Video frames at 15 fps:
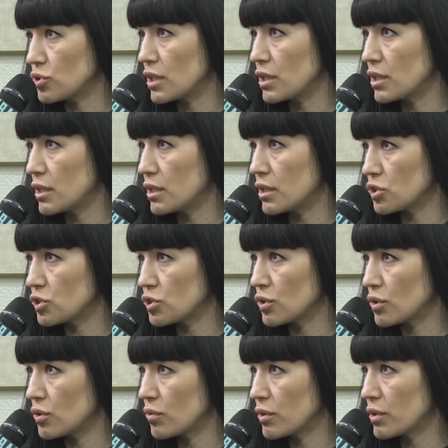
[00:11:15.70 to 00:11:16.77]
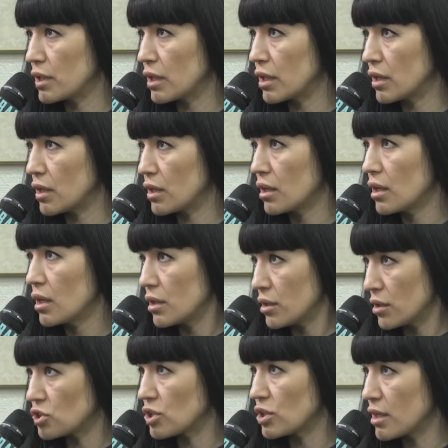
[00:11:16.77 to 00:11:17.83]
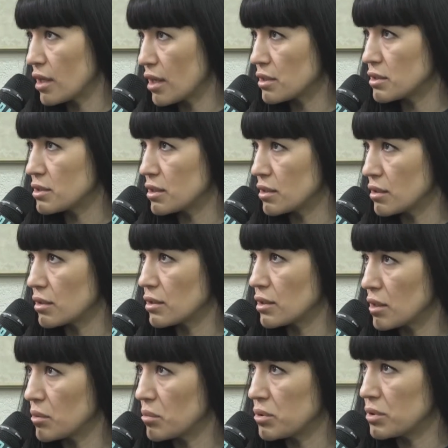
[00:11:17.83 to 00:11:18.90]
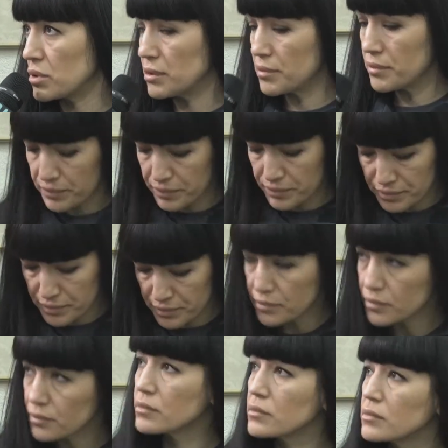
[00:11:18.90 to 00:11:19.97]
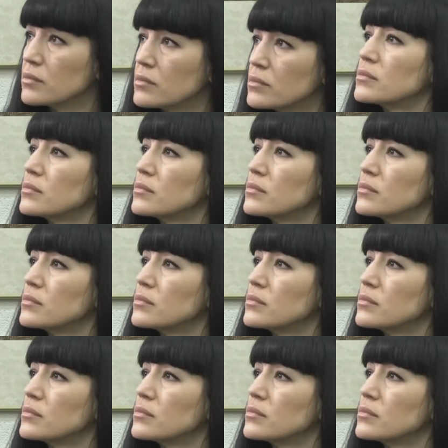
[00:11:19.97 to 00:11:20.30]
Ukraine stated about the emergency meeting of the Security